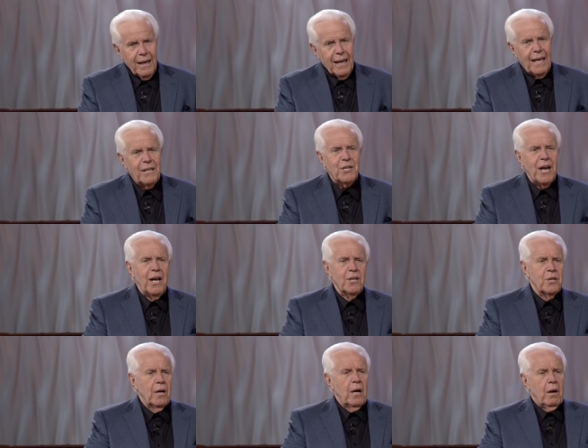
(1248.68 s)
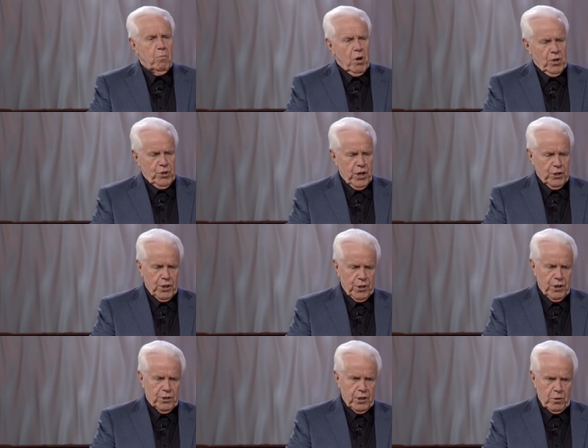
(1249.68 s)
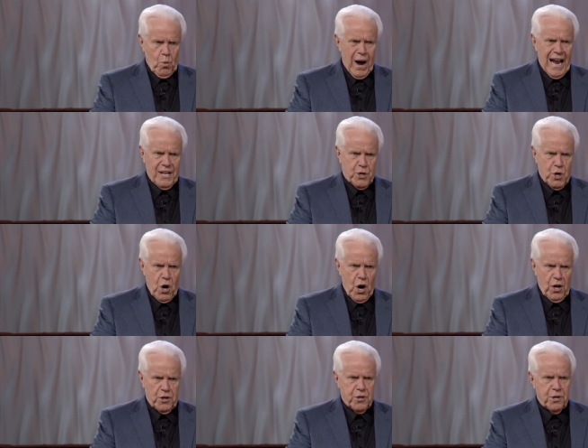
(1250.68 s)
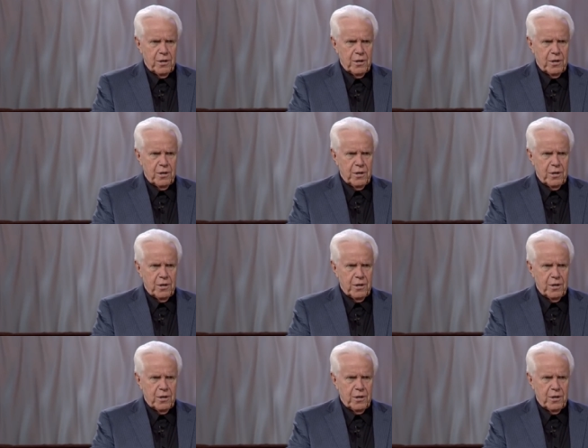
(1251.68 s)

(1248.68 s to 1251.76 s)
he says, Bro, Joseph, this is a white church.